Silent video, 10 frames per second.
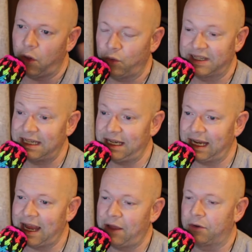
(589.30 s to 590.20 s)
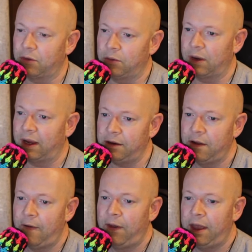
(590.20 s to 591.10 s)
OC together, right?
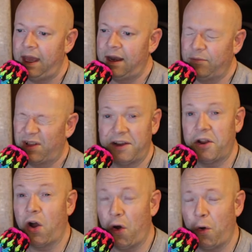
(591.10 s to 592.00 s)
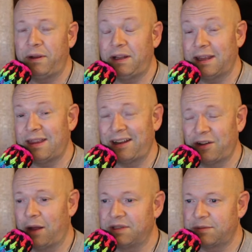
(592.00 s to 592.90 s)
And I'm kind of hoping that that
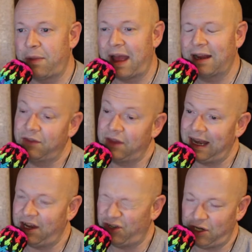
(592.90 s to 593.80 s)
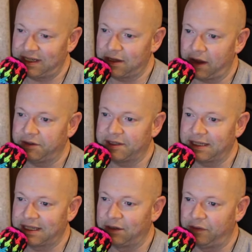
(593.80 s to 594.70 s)
comes back and that AJ Styles is
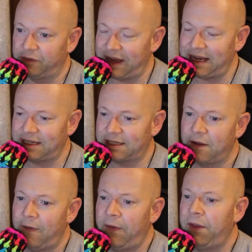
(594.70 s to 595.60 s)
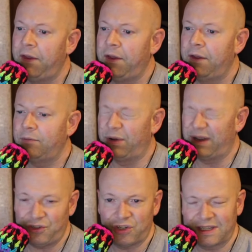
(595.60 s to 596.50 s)
still face, but
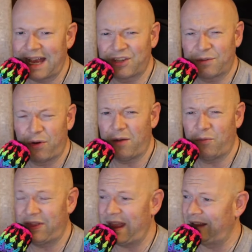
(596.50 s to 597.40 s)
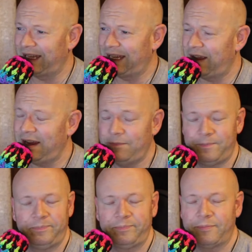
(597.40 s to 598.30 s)
he just has a problem with LA Knight.
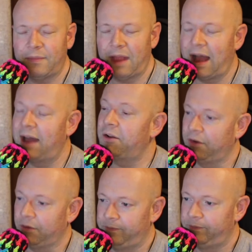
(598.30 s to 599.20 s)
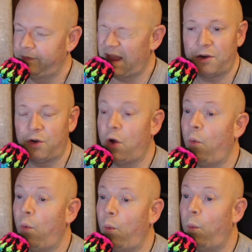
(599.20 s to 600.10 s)
I don't know. I don't know
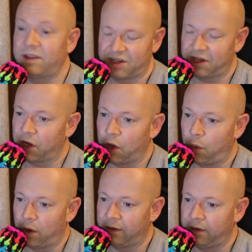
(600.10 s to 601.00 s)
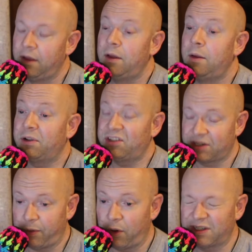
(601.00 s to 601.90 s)
what's going to go on. But
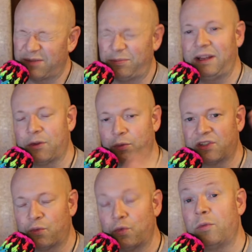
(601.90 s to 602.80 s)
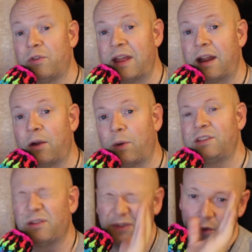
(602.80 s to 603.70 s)
supposedly there was a rumor I read,
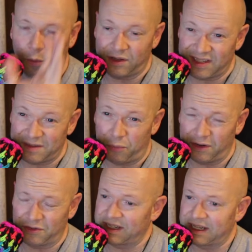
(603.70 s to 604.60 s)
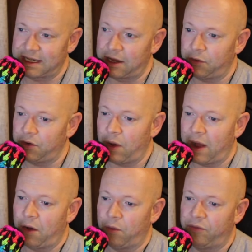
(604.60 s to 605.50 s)
so if you don't want spoilers, because I don't know
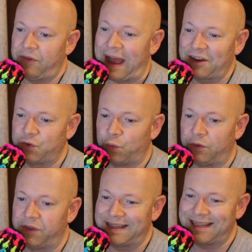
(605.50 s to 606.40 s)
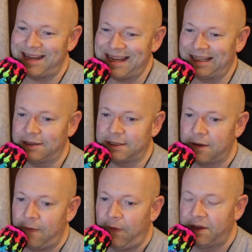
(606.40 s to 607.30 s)
how factual this is,
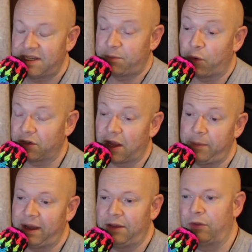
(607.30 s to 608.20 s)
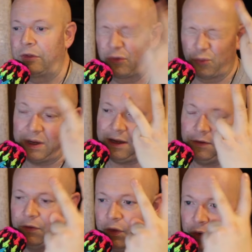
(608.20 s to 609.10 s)
spoiler coming in 3,
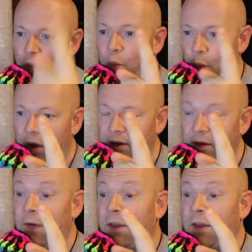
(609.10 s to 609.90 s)
2, 1.